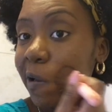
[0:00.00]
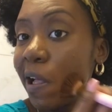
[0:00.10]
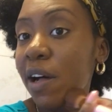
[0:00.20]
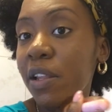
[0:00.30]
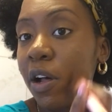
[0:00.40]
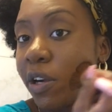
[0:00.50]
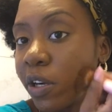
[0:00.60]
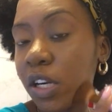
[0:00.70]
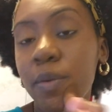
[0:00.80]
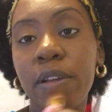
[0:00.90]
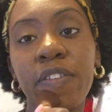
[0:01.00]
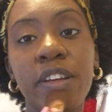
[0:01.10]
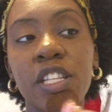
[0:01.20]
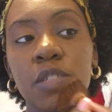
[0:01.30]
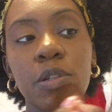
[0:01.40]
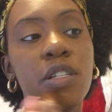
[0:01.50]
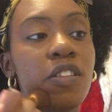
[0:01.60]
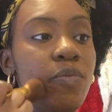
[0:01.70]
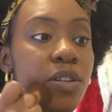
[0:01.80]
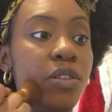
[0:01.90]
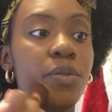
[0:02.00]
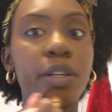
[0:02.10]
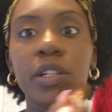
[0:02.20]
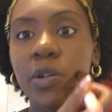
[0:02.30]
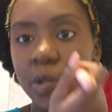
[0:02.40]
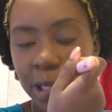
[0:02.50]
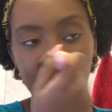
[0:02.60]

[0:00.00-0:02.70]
a lot longer on my face because I've been doing those